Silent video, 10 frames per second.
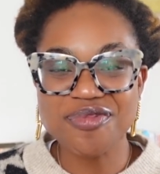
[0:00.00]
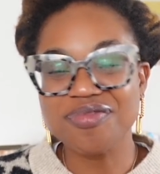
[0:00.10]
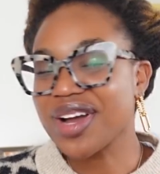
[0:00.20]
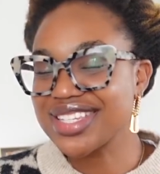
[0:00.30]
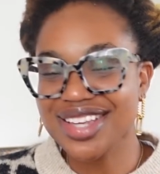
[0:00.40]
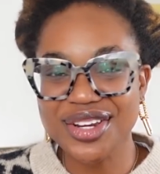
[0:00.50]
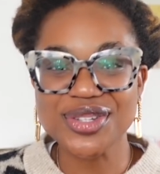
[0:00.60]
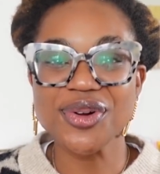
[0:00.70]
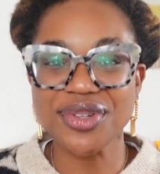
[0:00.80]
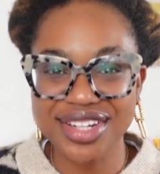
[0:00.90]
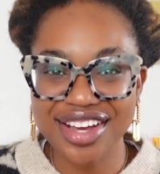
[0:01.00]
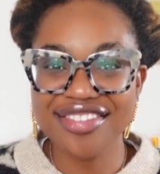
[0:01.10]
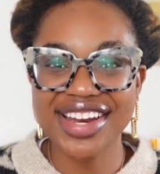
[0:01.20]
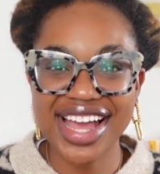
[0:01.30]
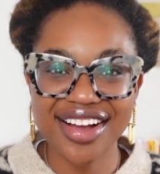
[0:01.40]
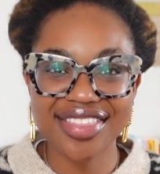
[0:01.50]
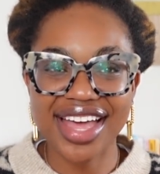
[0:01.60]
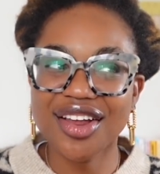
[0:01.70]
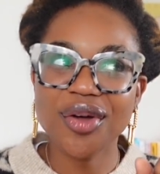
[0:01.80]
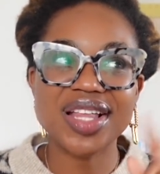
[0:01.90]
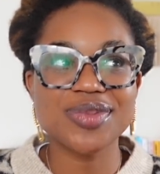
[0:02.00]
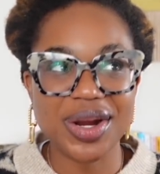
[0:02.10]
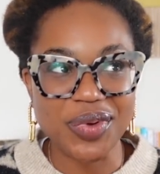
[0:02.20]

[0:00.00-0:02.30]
My son is old enough now that, that's what